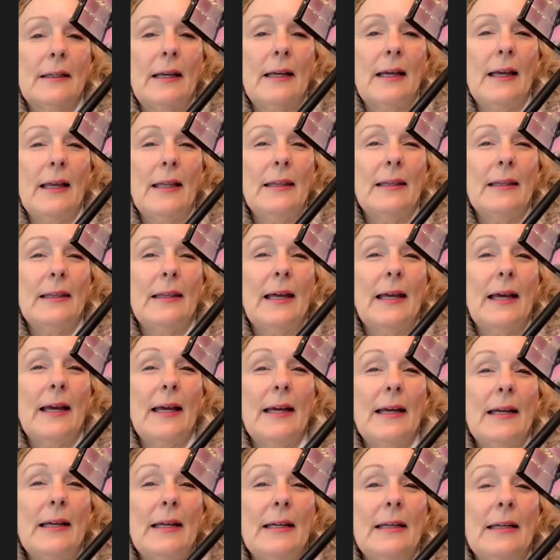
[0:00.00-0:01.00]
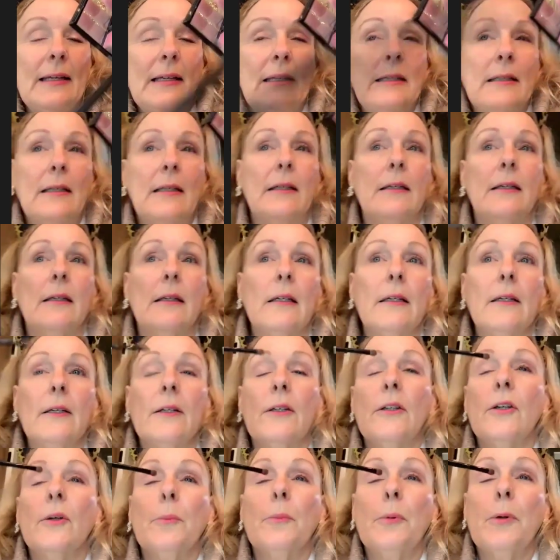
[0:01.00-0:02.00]
And then
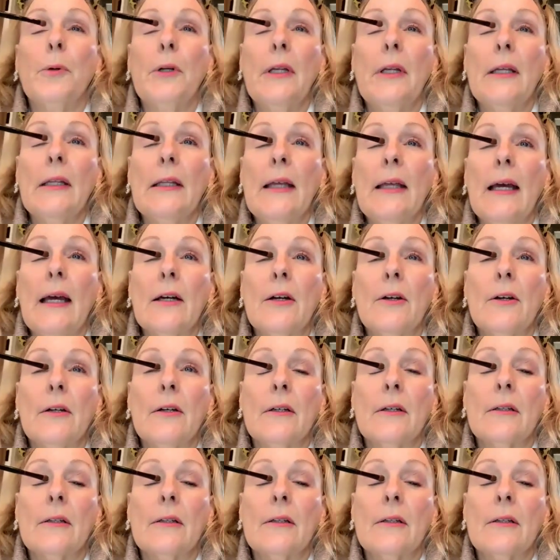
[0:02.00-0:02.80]
you're putting that.